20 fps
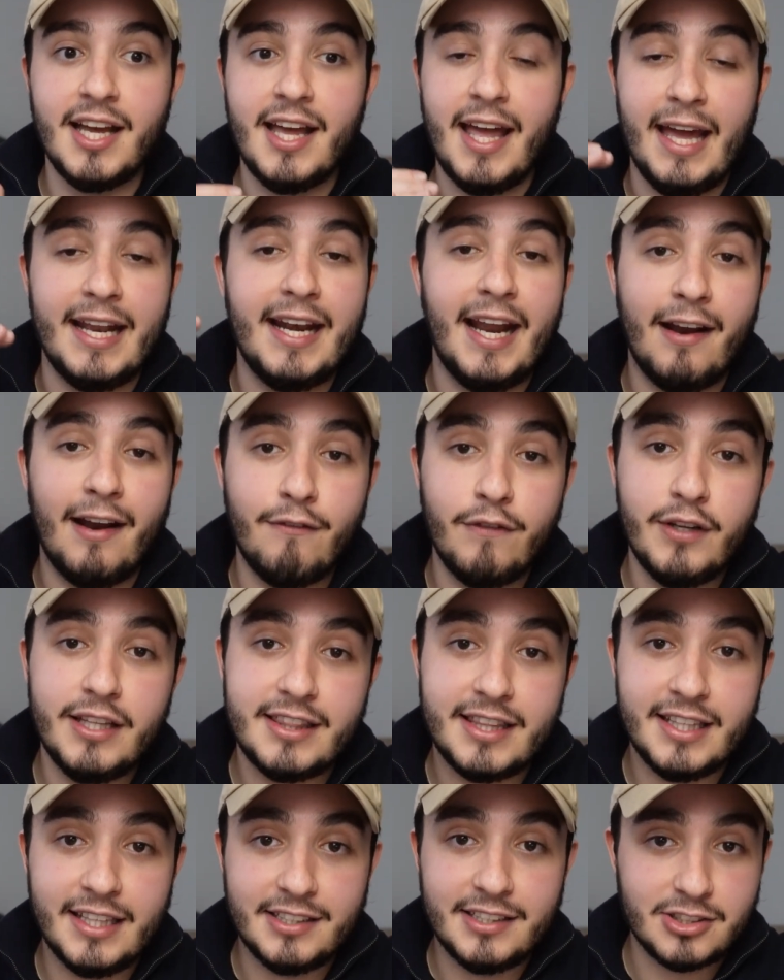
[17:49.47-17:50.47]
and
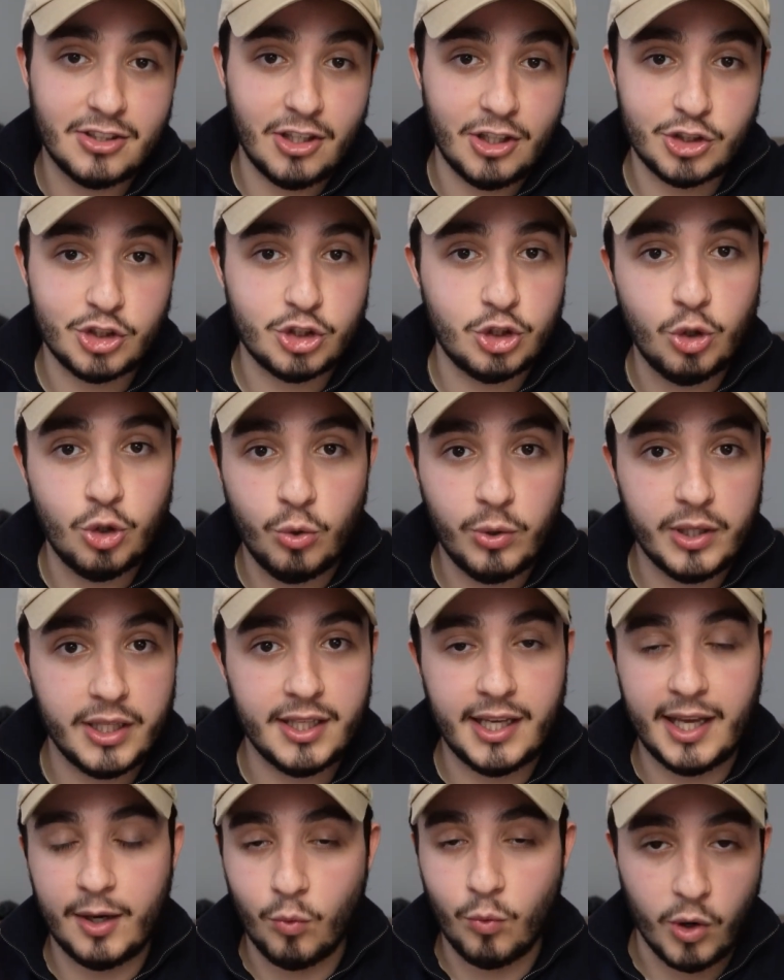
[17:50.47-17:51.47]
everything starts
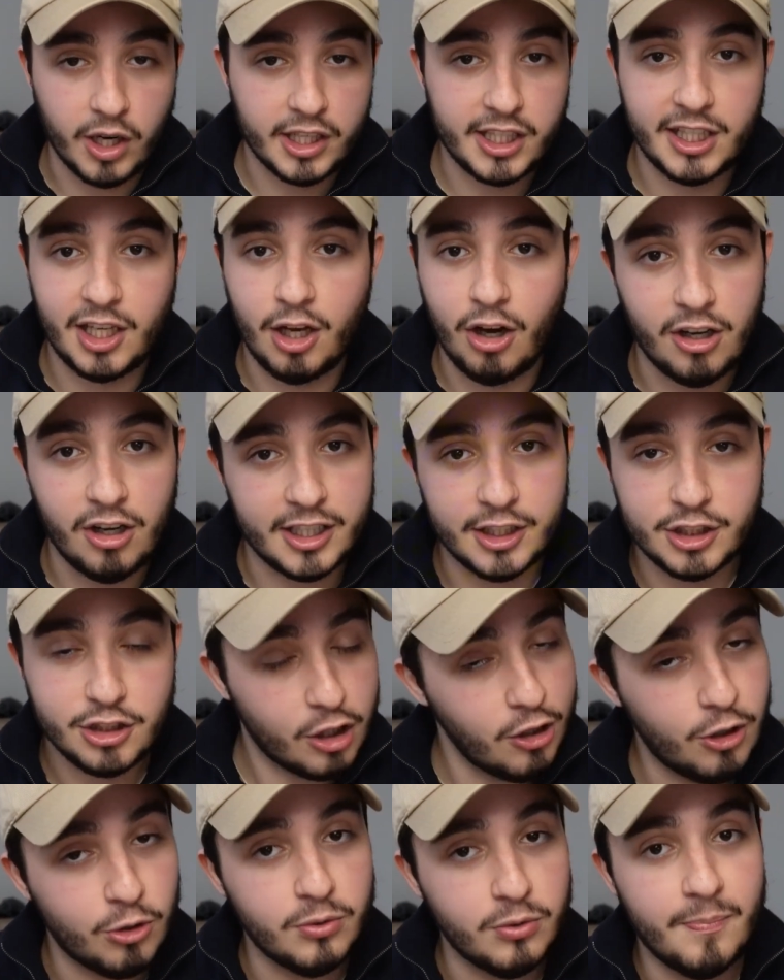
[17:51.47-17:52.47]
doing and working on its
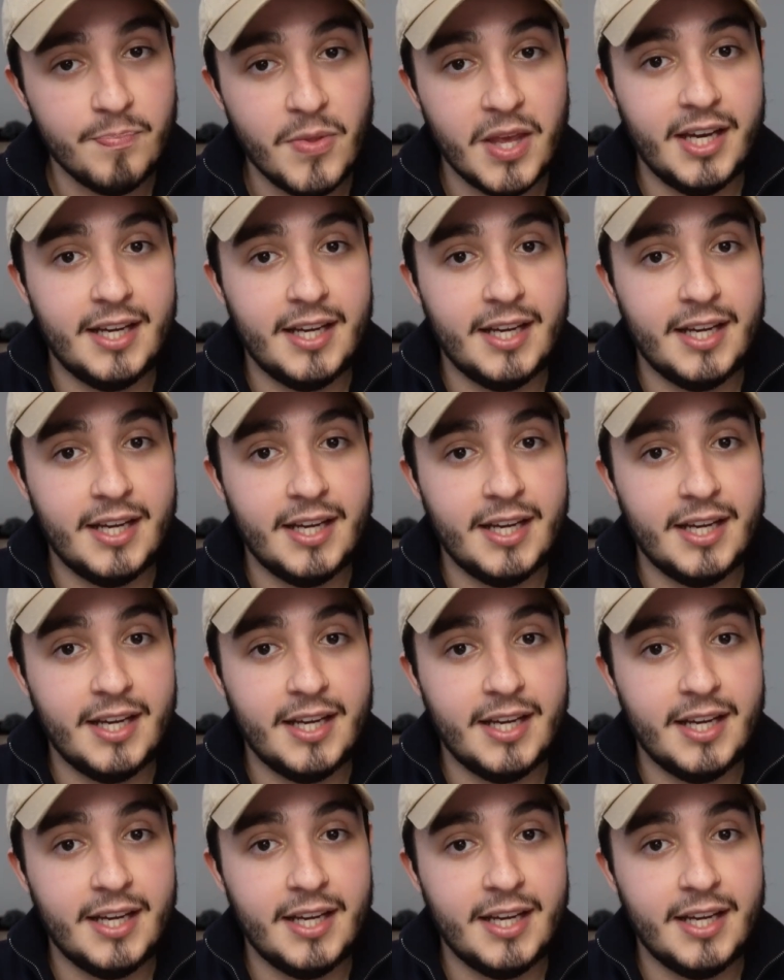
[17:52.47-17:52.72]
own.